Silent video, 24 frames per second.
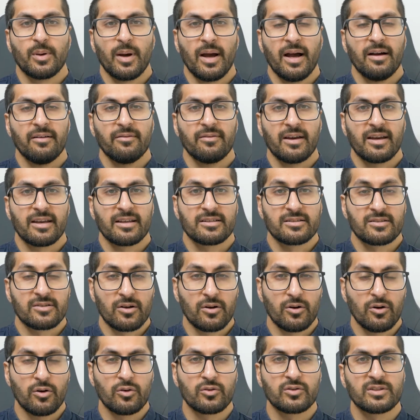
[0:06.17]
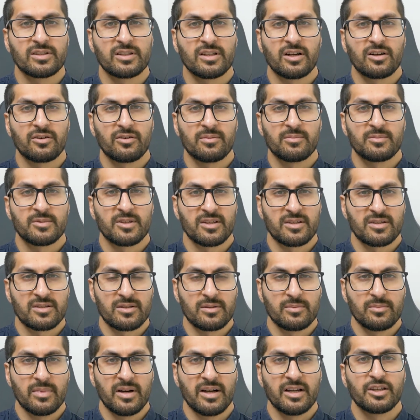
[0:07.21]
you have a Zoho CRM
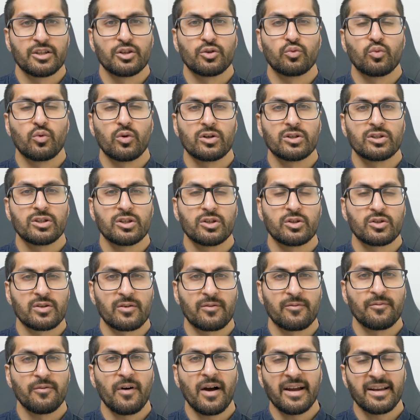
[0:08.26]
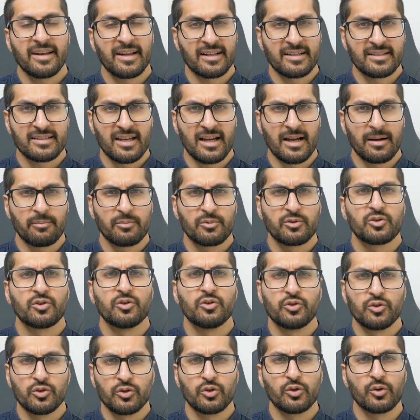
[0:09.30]
system and you want to use a finance app
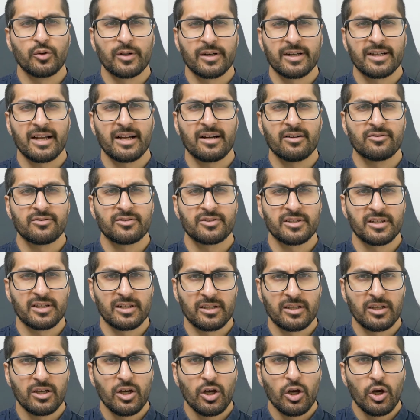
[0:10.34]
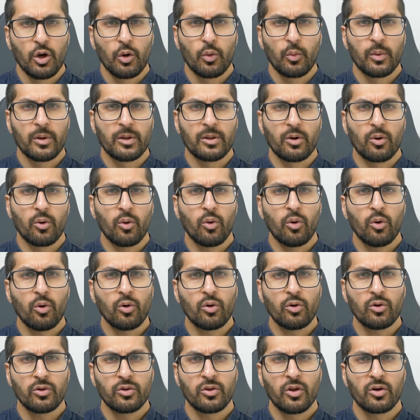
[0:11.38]
to do your accounting with
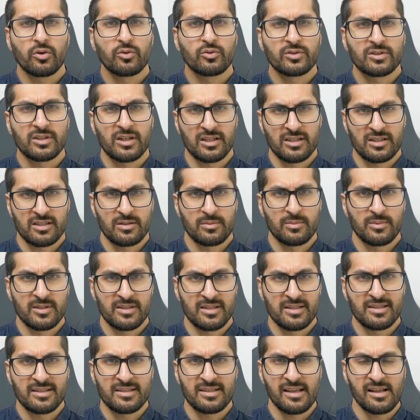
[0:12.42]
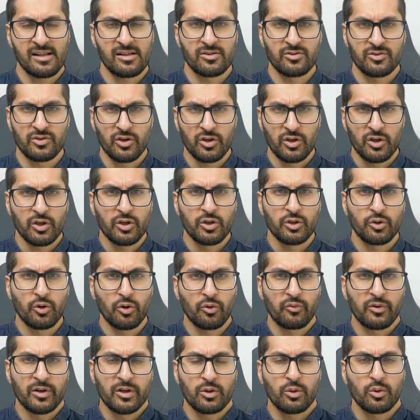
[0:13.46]
all those customers and sales
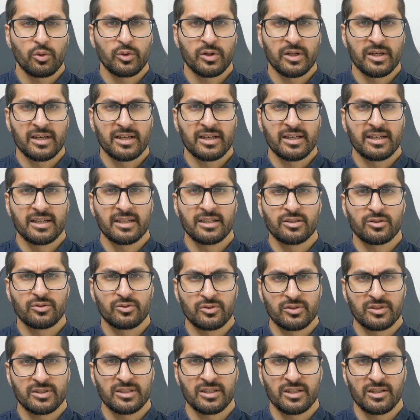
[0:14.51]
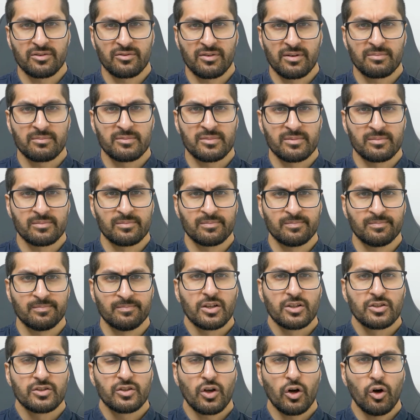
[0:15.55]
you're recording in your CRM.
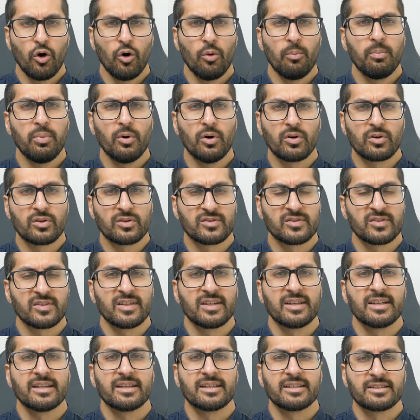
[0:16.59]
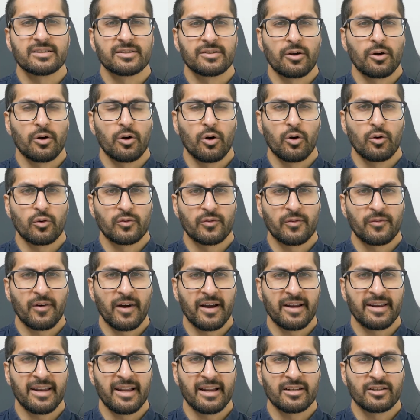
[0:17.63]
Zoho Books is Zoho's
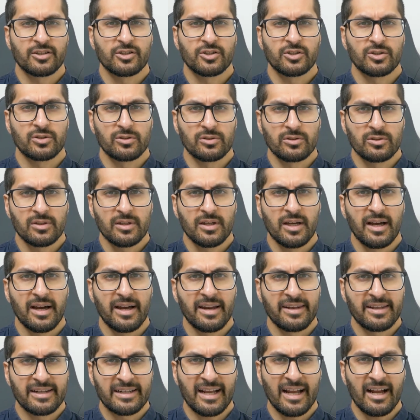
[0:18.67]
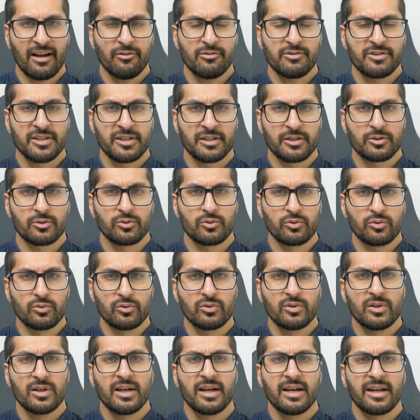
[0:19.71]
financial and accounting
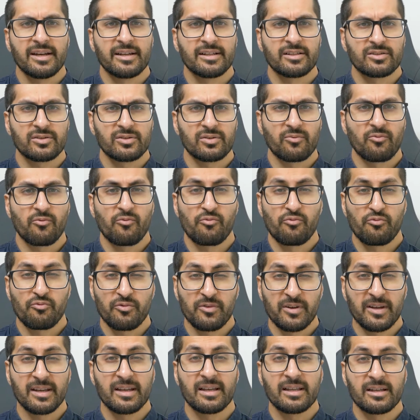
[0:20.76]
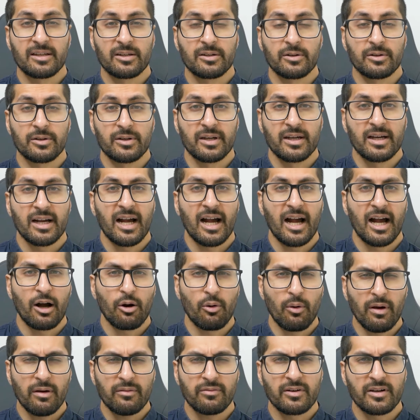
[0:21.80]
tool and it's really good.
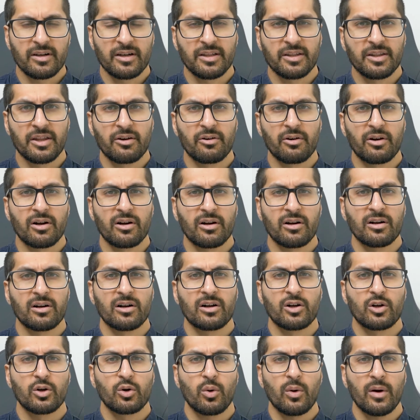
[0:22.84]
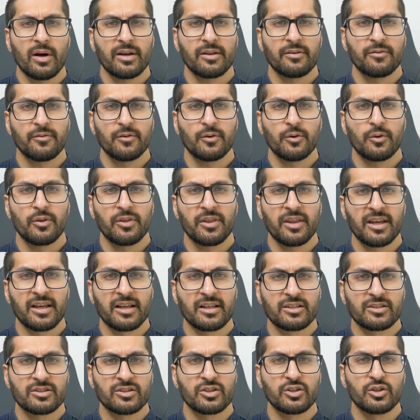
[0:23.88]
However, there are quite a few
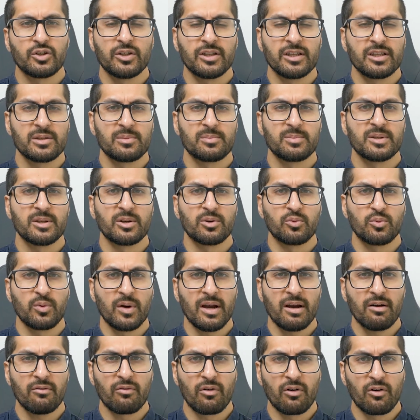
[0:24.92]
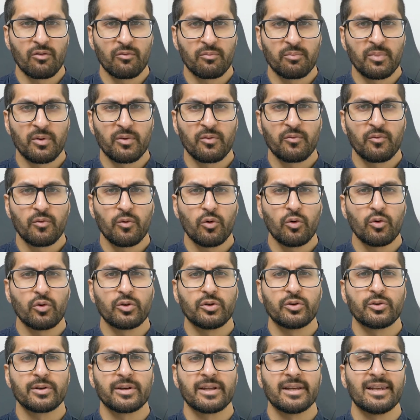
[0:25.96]
things you need to be aware of
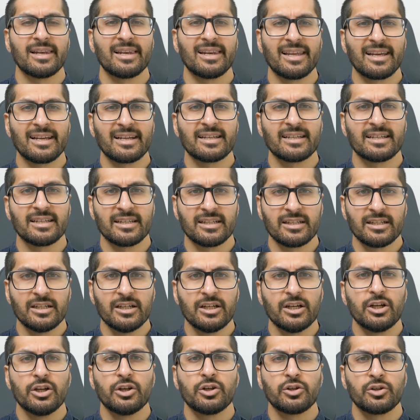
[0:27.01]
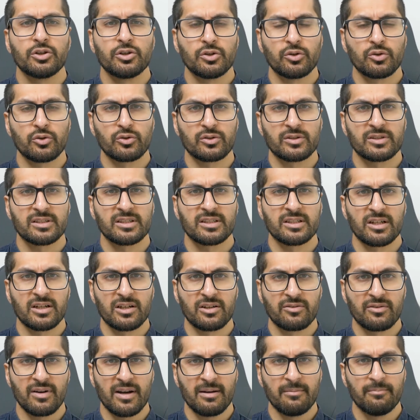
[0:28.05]
before you can link it to your
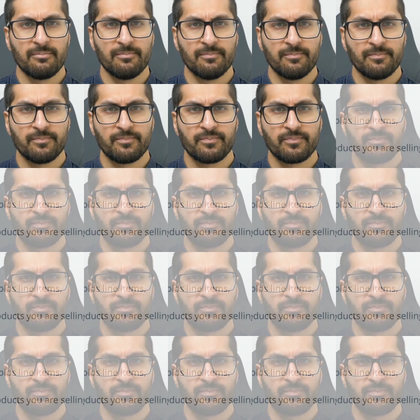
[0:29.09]
CRM.